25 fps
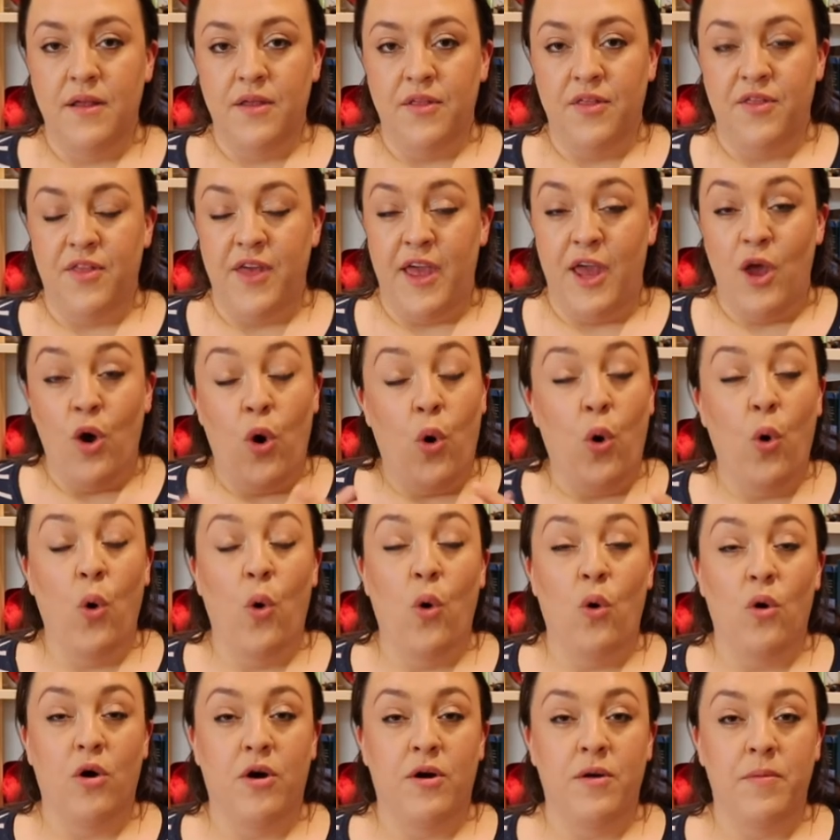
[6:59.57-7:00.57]
The
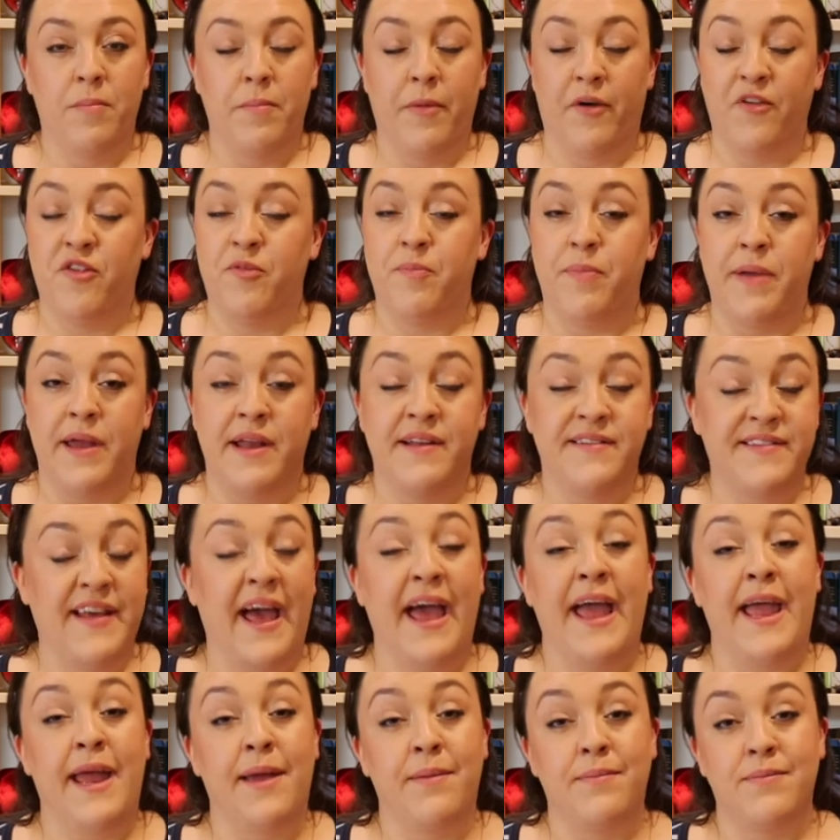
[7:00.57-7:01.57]
hawk must be
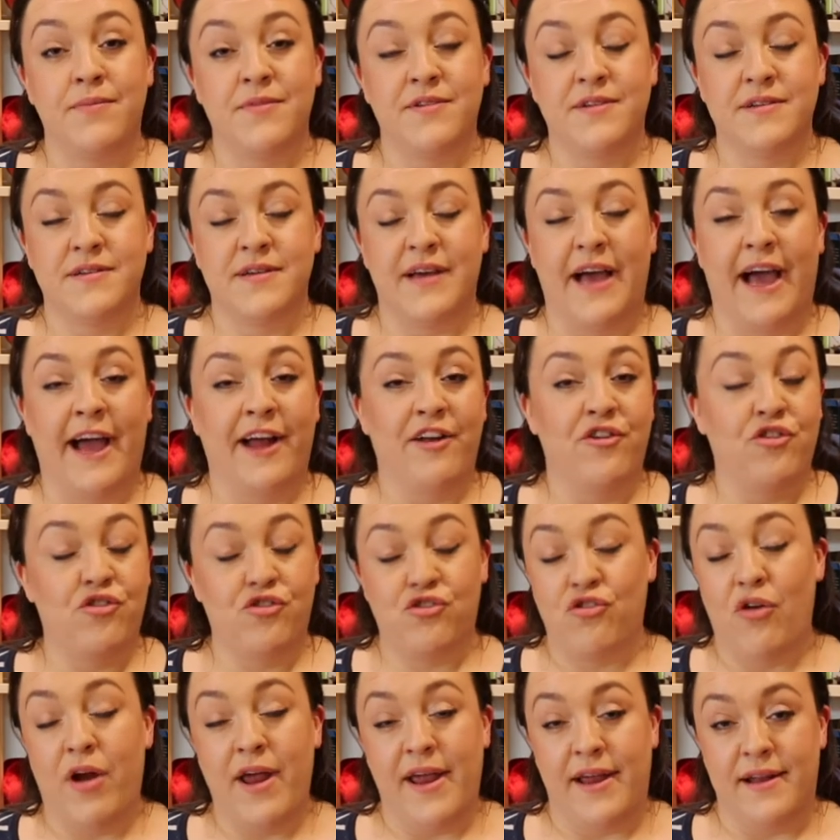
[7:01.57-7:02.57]
tamed and
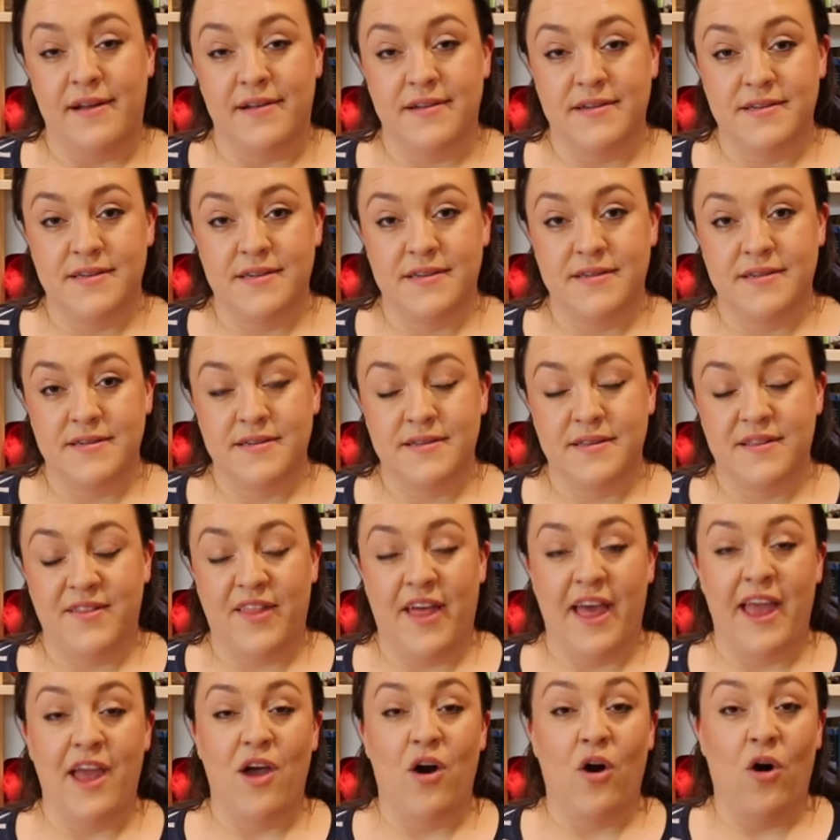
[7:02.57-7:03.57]
trained.
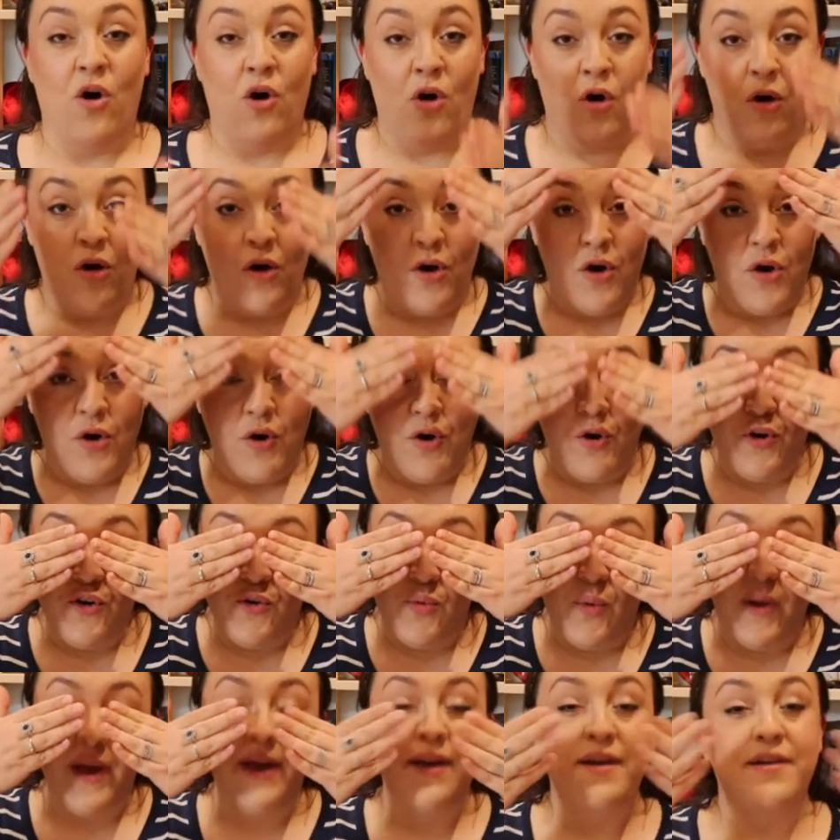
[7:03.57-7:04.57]
They are
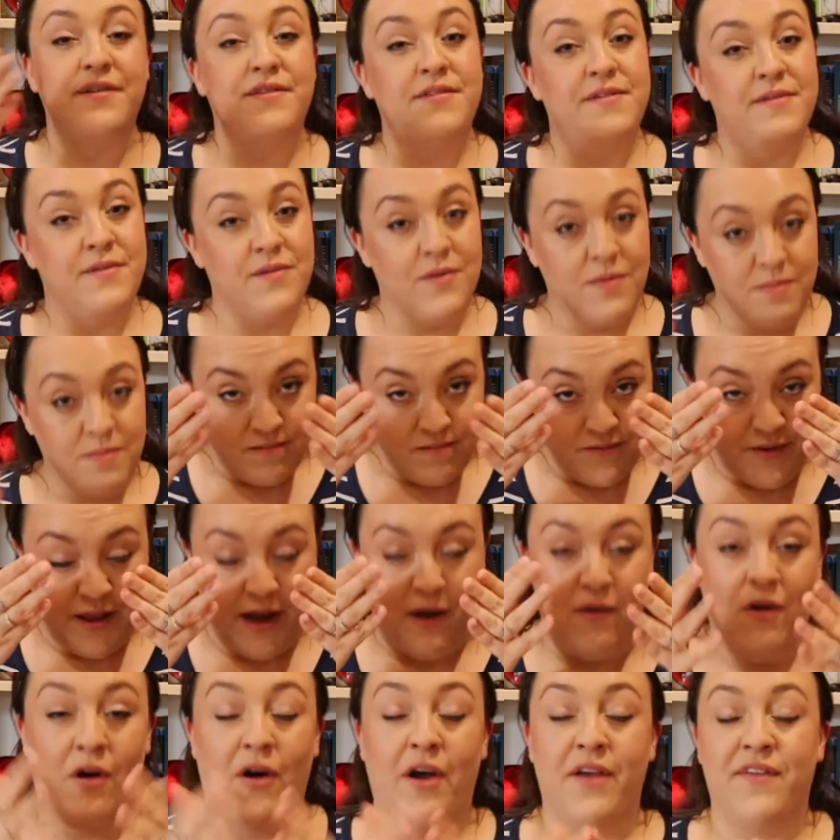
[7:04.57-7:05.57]
hoodwinked,
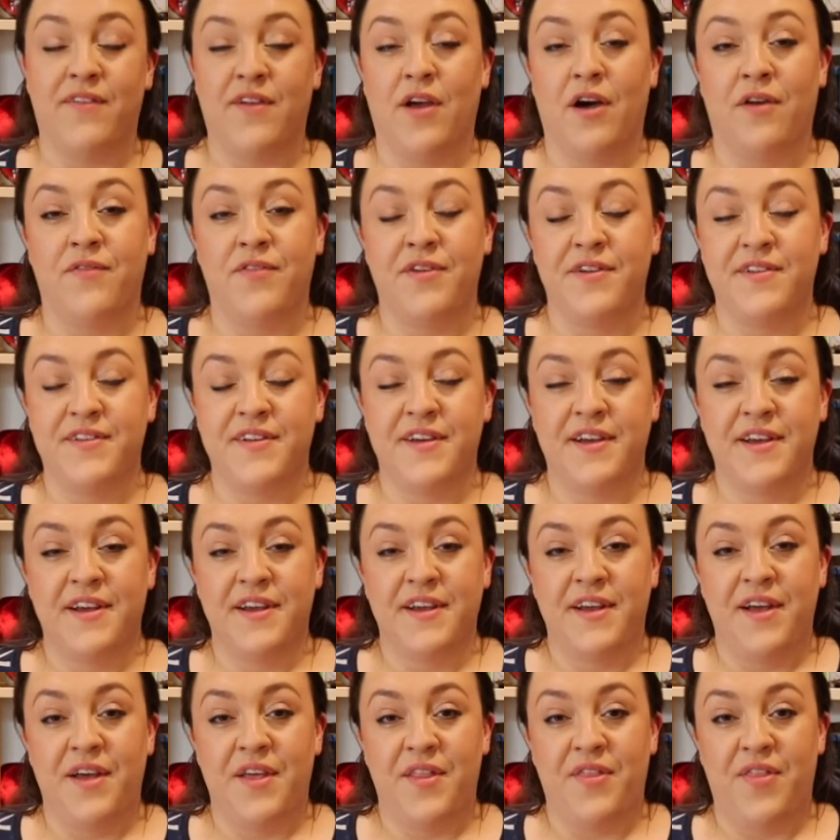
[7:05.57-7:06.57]
their eyes covered,
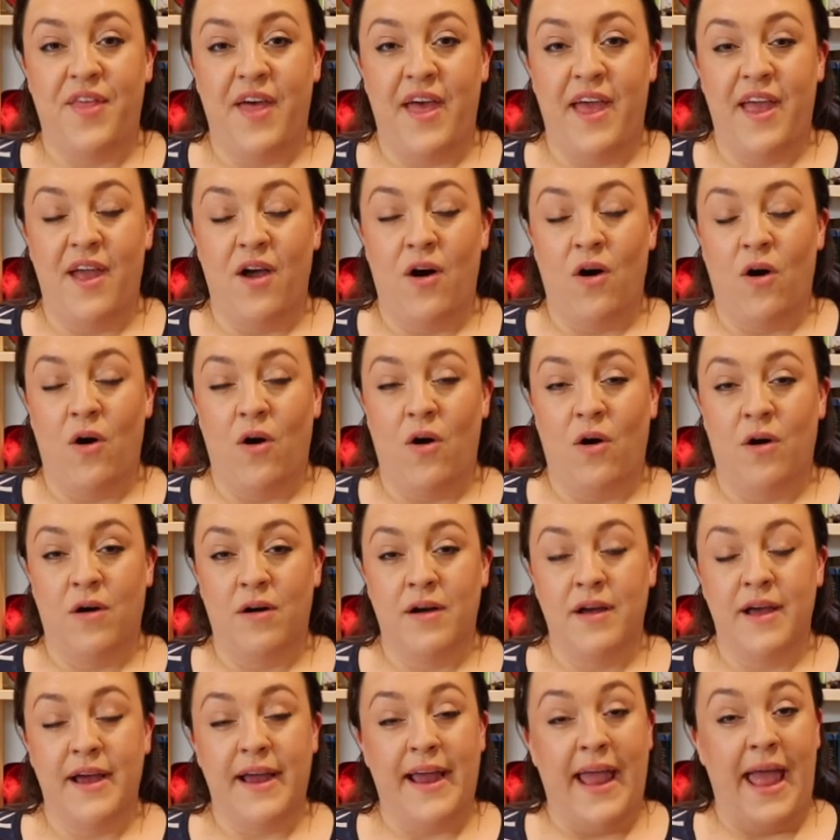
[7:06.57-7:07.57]
they are
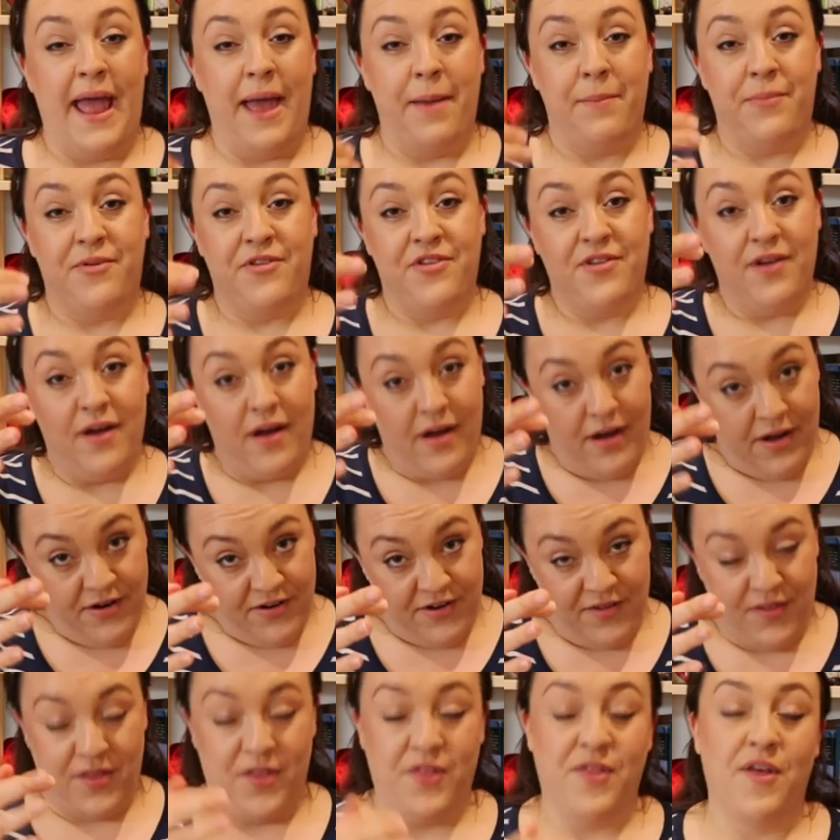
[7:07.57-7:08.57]
kept
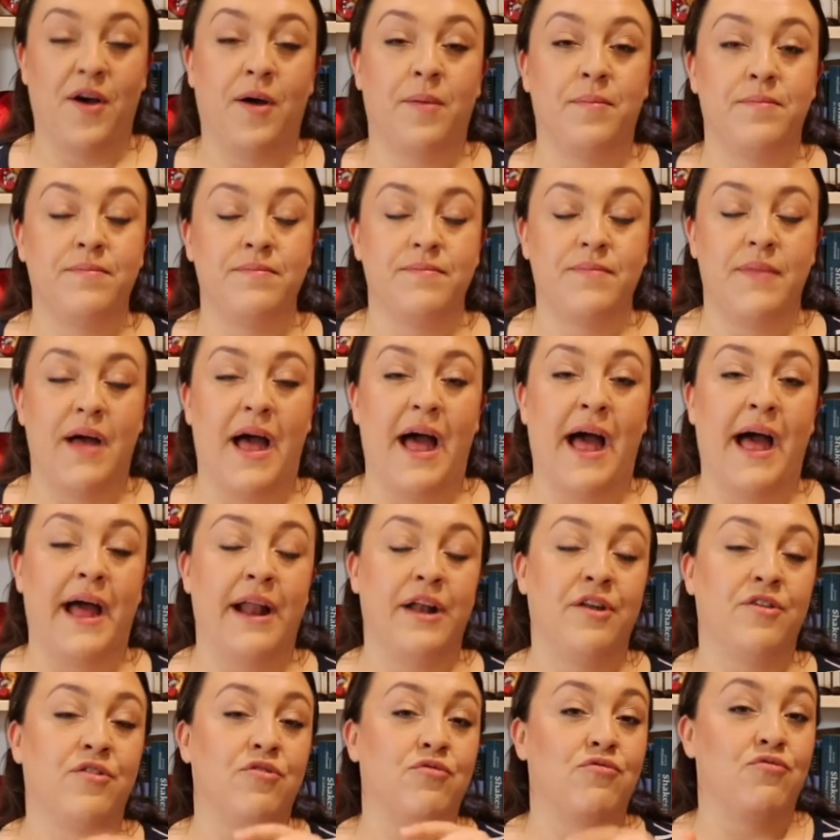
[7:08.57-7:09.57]
under the thumb
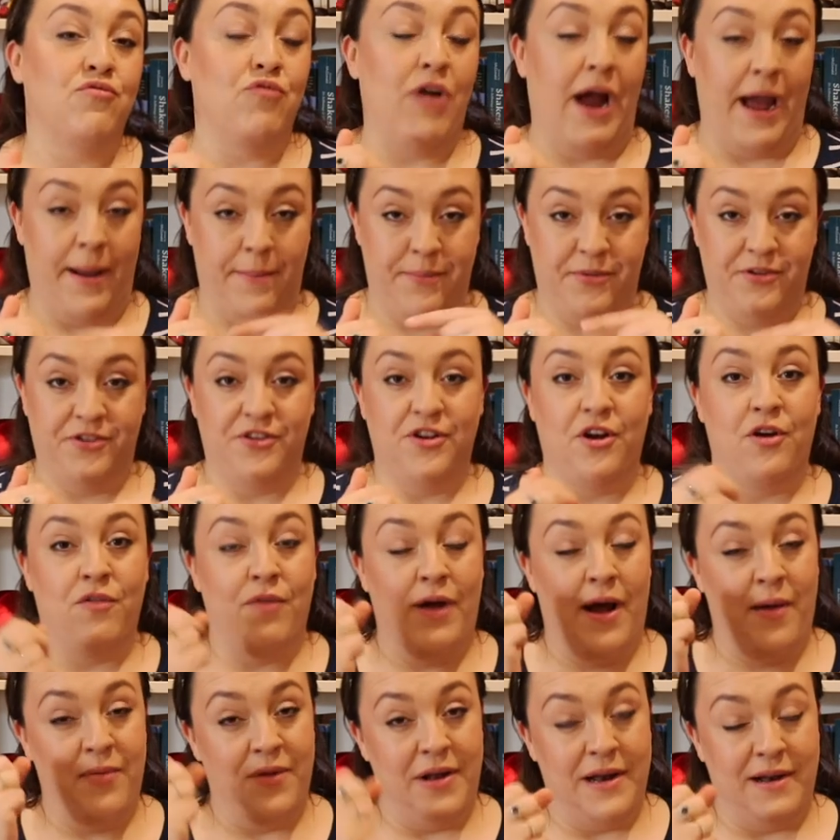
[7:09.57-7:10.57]
and wrapped
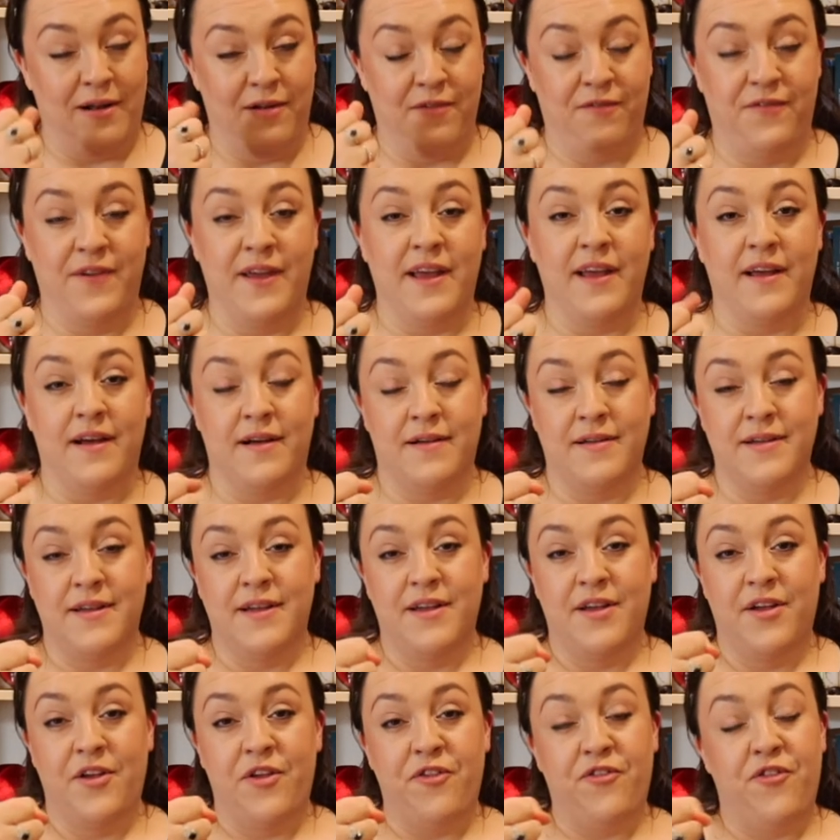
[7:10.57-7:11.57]
around the little finger,
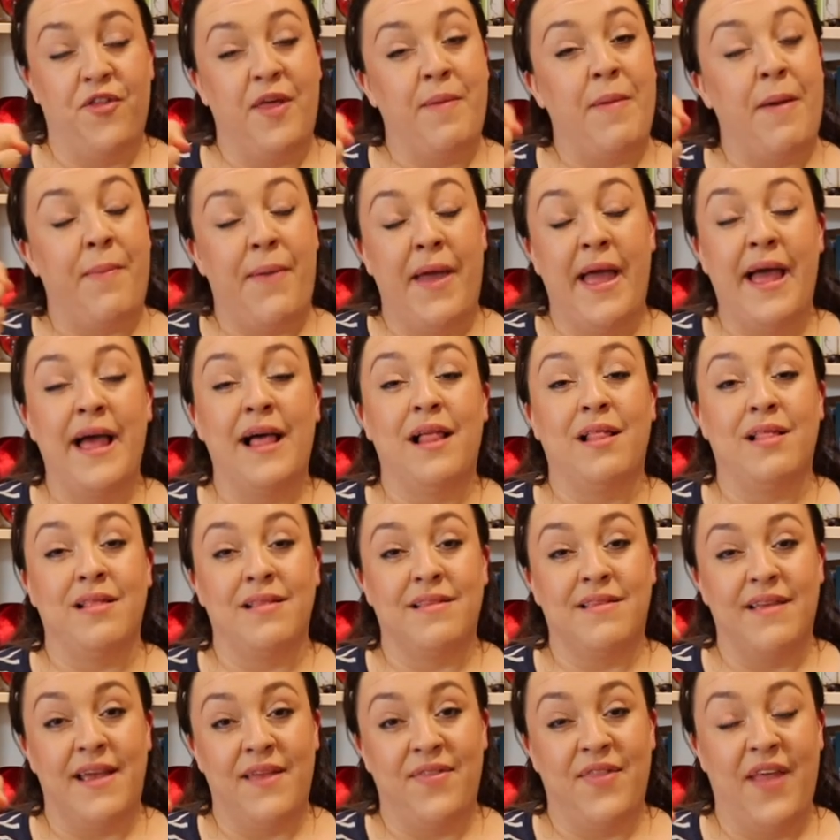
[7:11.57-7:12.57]
so they may be
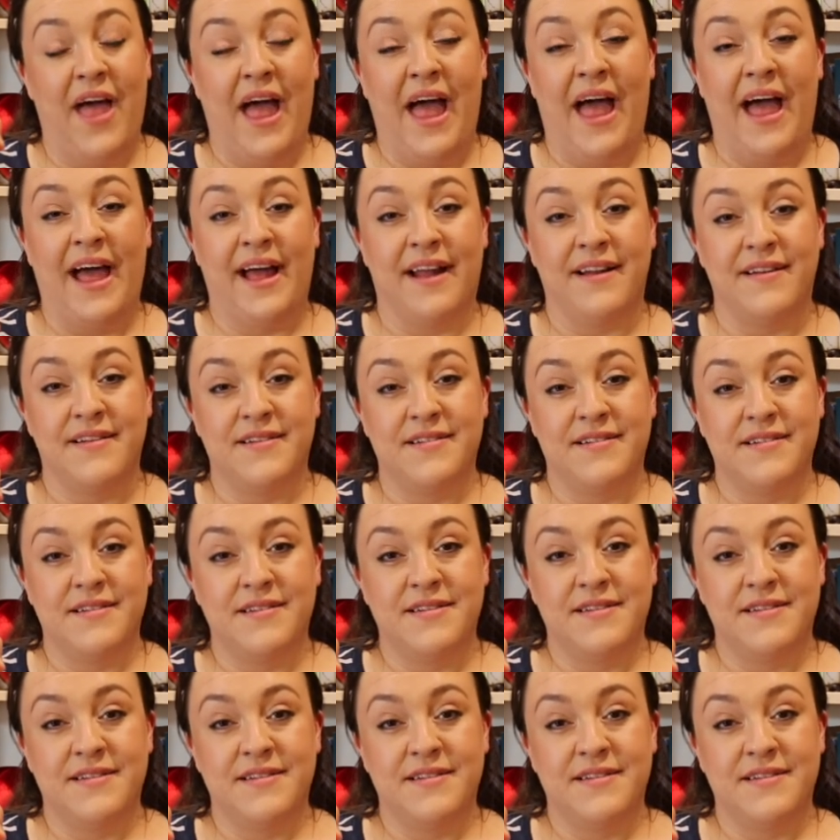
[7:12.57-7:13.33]
held in the hand.